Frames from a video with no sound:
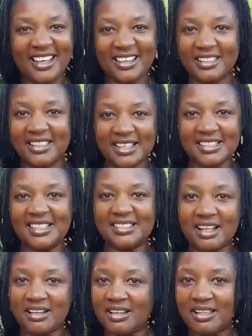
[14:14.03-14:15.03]
This is
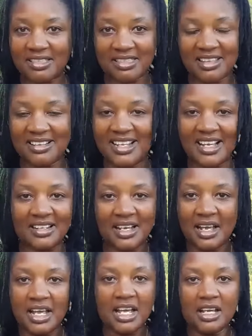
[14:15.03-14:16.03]
another thing that
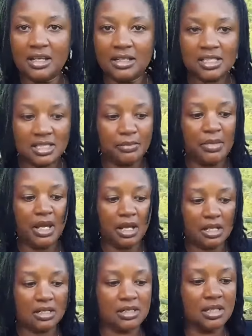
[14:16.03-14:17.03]
it
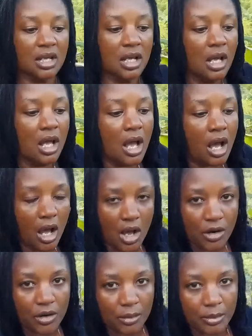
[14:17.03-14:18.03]
smells
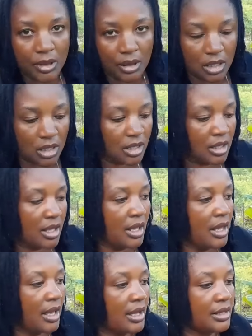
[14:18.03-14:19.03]
horrible.
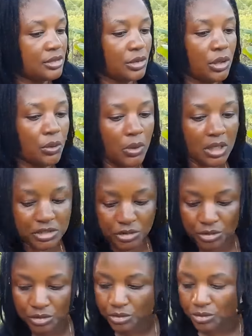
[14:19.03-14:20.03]
And what you
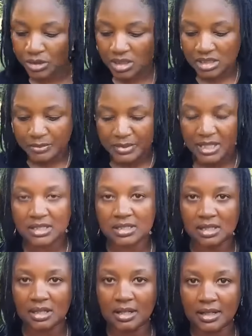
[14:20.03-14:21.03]
do is
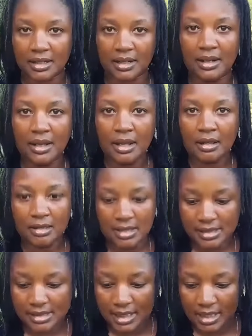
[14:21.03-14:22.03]
basically the
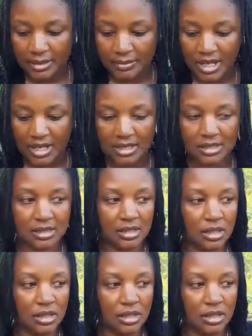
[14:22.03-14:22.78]
same as